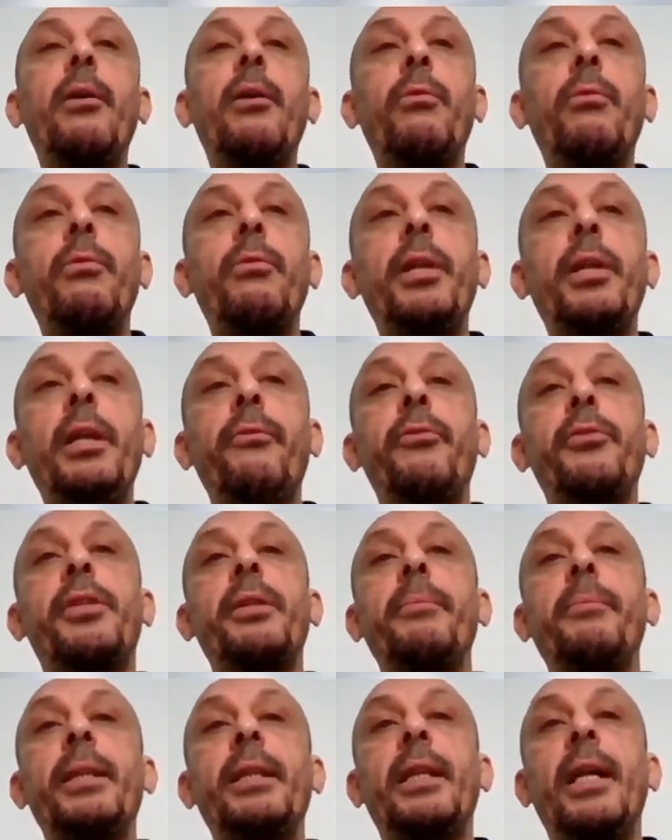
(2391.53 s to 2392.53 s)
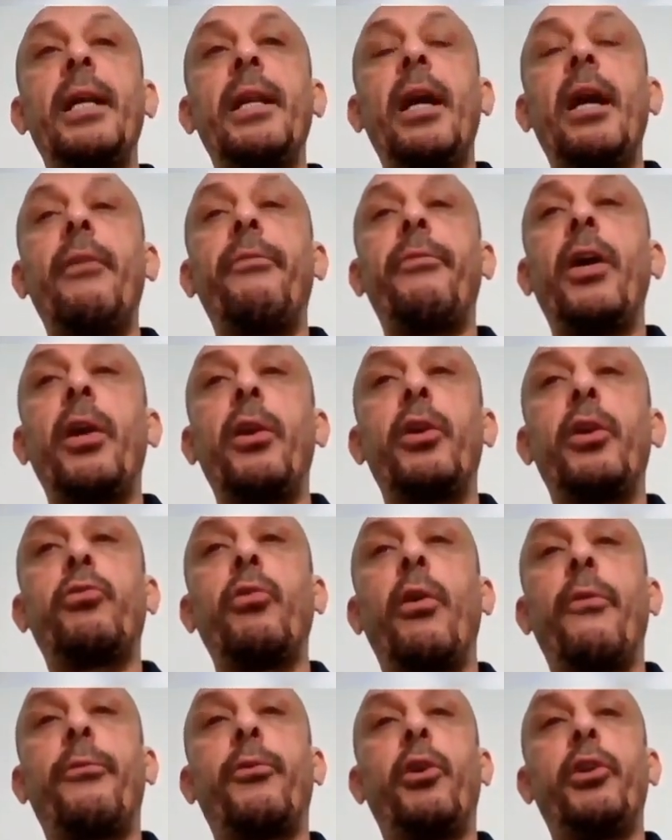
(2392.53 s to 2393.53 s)
Now, levosimendan have
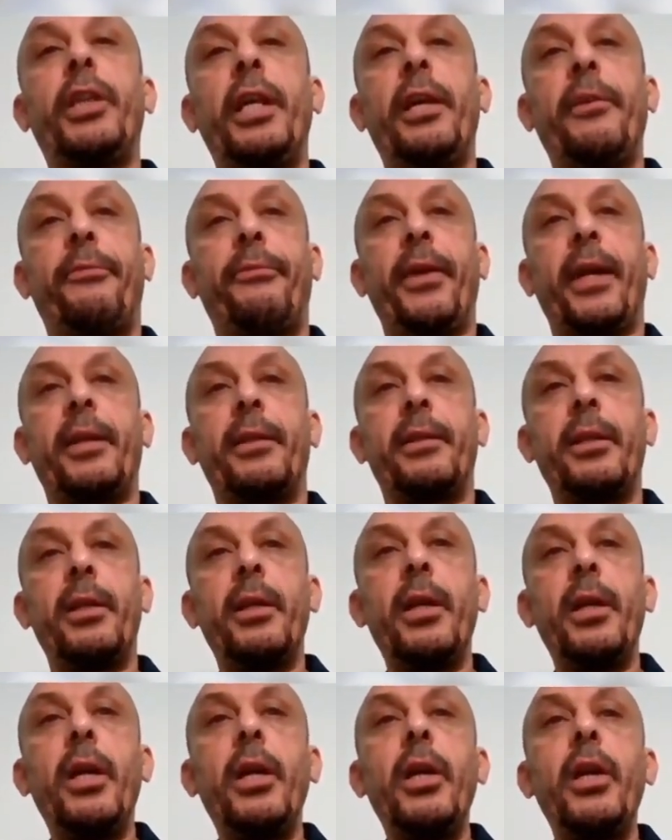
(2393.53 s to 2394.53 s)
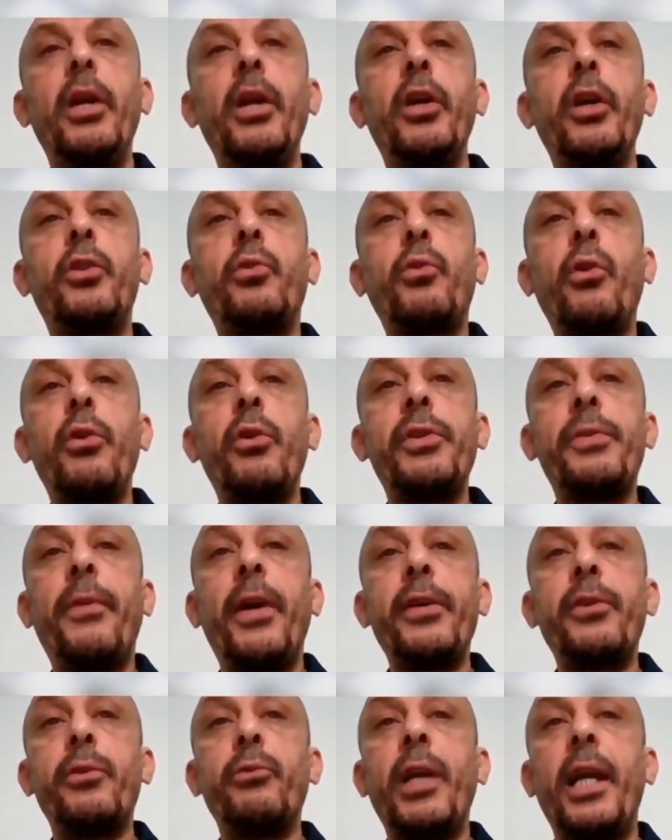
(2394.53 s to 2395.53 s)
a lot of good effect. It
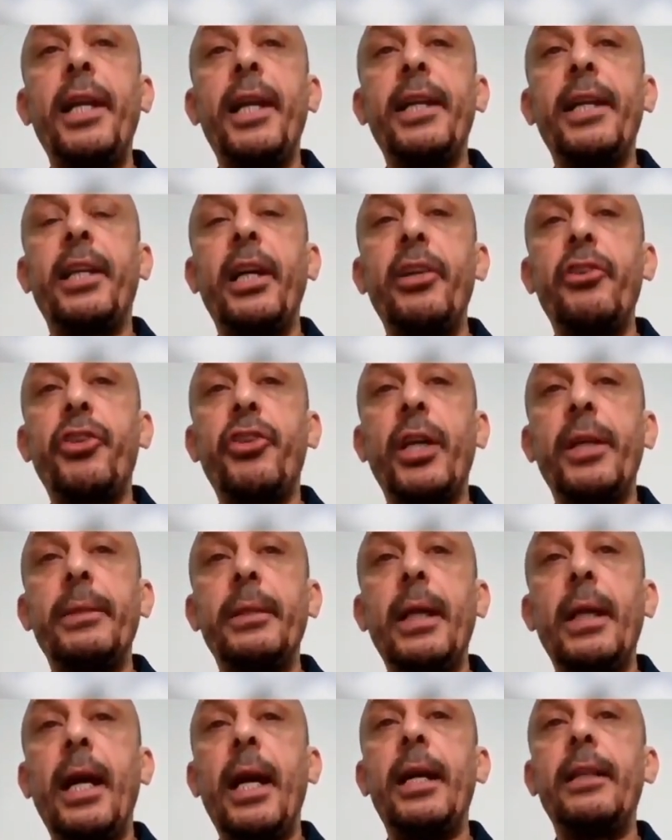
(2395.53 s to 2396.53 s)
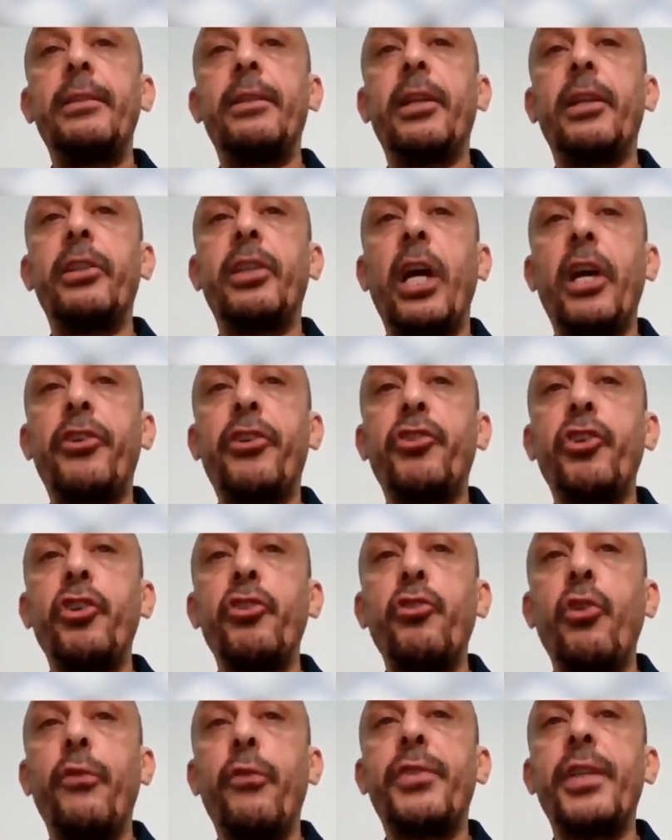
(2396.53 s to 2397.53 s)
causes vasodilatation and
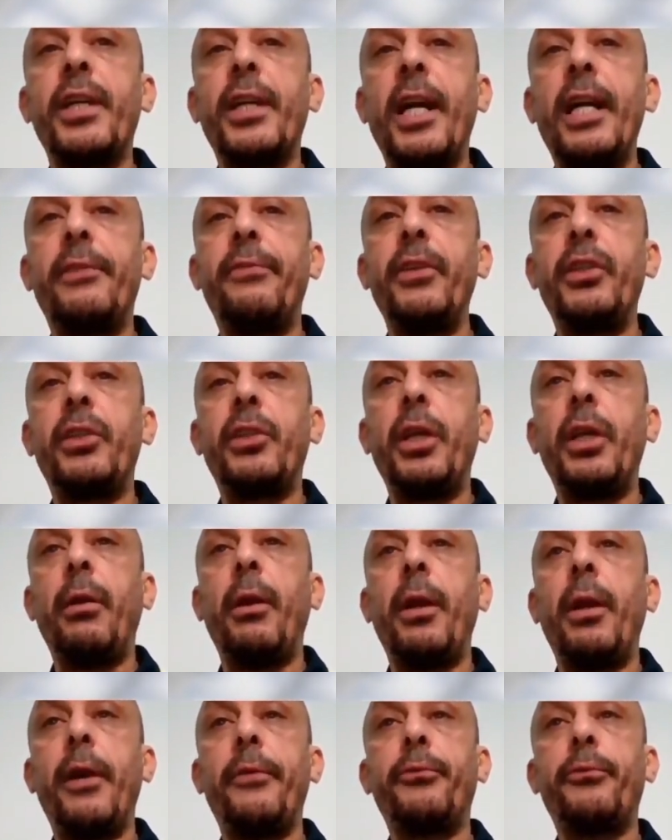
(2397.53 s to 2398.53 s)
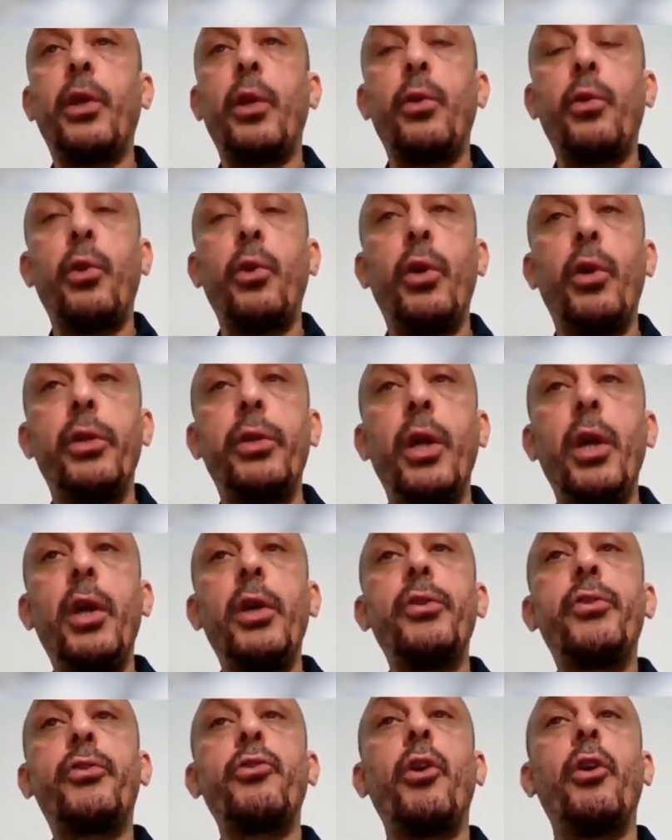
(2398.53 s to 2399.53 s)
reduction of the right ventricular
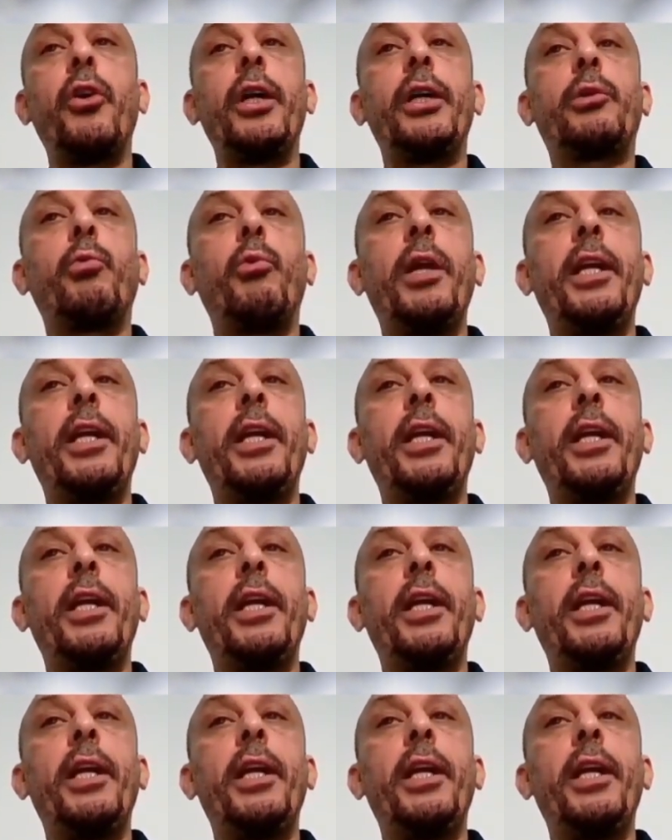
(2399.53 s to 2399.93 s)
afterload. So